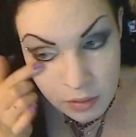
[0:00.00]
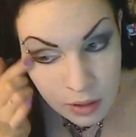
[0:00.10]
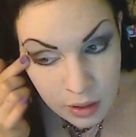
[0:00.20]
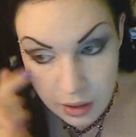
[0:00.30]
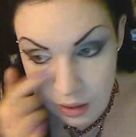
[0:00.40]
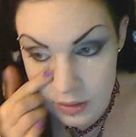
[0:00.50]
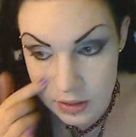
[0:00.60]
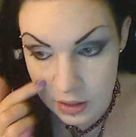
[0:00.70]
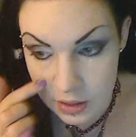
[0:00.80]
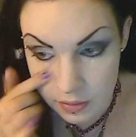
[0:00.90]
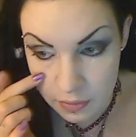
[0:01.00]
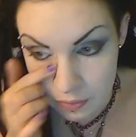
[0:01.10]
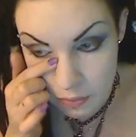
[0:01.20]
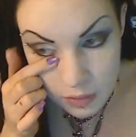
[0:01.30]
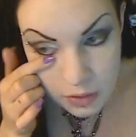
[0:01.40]
And like I said, if
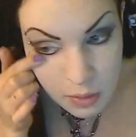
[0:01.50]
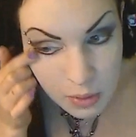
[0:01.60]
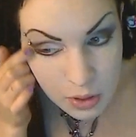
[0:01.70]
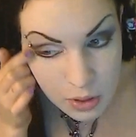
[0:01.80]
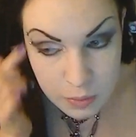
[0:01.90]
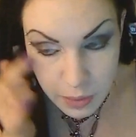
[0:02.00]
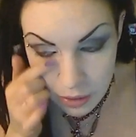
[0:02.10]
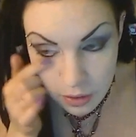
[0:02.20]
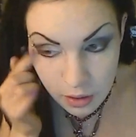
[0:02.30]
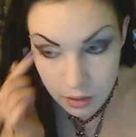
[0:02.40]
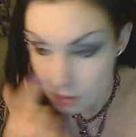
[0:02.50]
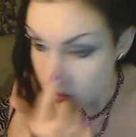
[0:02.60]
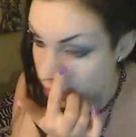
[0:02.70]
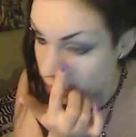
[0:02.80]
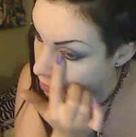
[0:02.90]
there's too much loose powder,
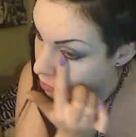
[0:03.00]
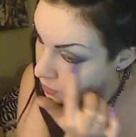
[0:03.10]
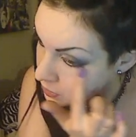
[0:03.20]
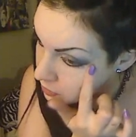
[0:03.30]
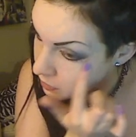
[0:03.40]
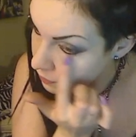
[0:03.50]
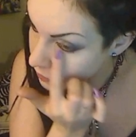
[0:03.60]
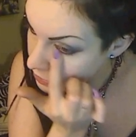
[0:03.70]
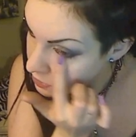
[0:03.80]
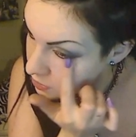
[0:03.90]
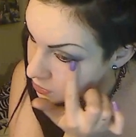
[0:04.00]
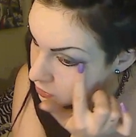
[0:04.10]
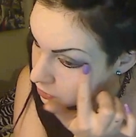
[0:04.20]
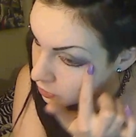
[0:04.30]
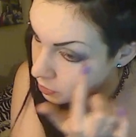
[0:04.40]
don't mix it with the foundation because
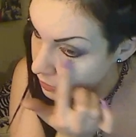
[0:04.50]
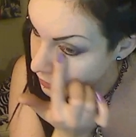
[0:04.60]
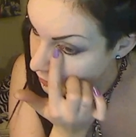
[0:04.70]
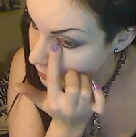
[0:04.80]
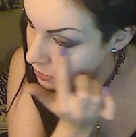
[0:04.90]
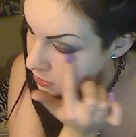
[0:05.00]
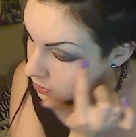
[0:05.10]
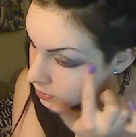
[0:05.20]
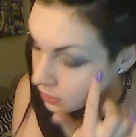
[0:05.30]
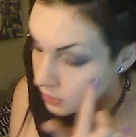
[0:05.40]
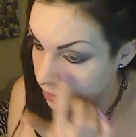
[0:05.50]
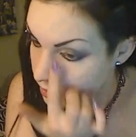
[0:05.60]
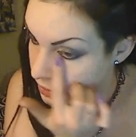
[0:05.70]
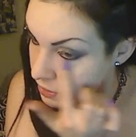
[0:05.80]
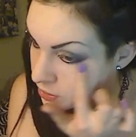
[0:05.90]
you're gonna waste foundation and your
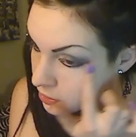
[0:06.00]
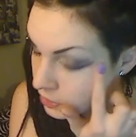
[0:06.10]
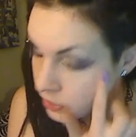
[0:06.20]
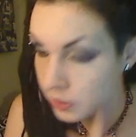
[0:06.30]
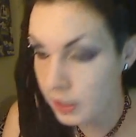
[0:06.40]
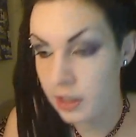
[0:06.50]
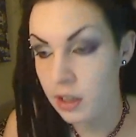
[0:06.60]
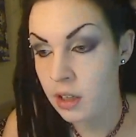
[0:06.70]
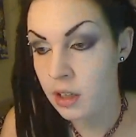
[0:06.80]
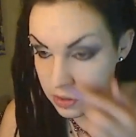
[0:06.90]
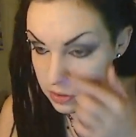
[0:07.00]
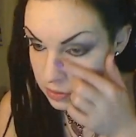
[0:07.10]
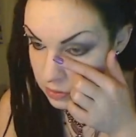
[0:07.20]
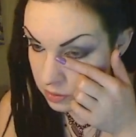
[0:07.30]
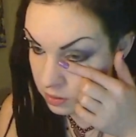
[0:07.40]
skin's gonna turn gray.
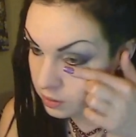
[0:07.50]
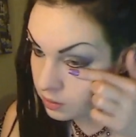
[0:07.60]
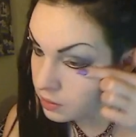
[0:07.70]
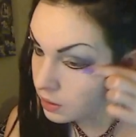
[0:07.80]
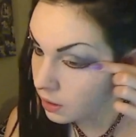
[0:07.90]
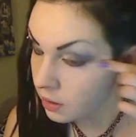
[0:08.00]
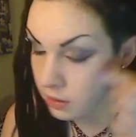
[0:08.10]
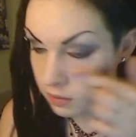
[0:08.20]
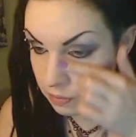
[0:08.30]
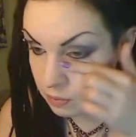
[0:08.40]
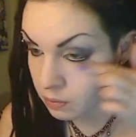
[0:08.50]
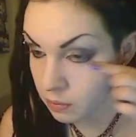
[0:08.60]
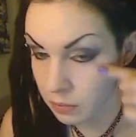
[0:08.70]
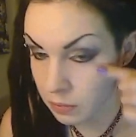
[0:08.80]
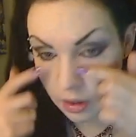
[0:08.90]
Just take a
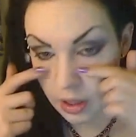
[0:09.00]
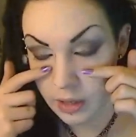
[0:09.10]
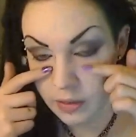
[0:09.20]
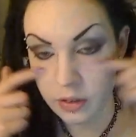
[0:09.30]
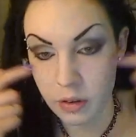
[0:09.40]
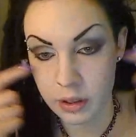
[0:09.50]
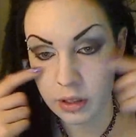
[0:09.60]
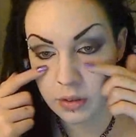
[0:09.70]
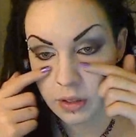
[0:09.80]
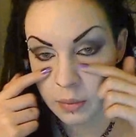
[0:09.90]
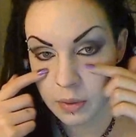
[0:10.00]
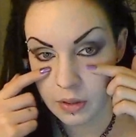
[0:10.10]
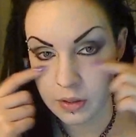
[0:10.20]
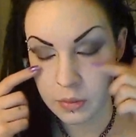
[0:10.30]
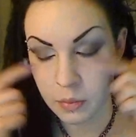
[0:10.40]
little cloth or Q-tip and
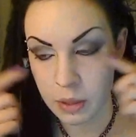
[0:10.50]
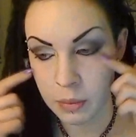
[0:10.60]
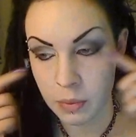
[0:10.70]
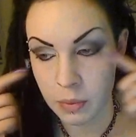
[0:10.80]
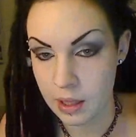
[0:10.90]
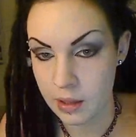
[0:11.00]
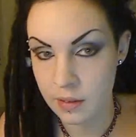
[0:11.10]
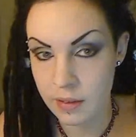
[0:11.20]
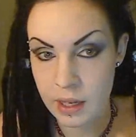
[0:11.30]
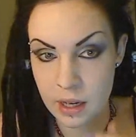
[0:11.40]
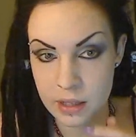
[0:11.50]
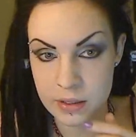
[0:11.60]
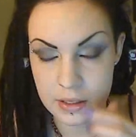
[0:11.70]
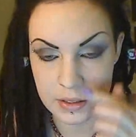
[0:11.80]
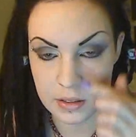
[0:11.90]
just wipe away that
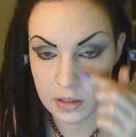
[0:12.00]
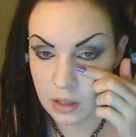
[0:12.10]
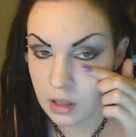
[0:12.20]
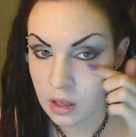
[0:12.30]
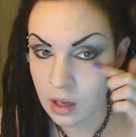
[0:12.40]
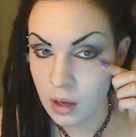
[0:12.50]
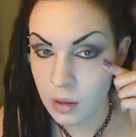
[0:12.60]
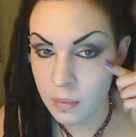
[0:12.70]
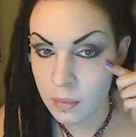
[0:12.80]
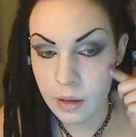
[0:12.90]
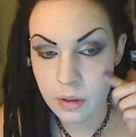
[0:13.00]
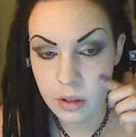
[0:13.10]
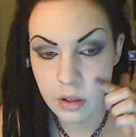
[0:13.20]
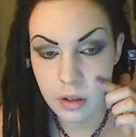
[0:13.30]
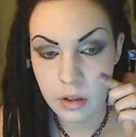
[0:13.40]
excess
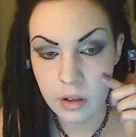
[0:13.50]
powder.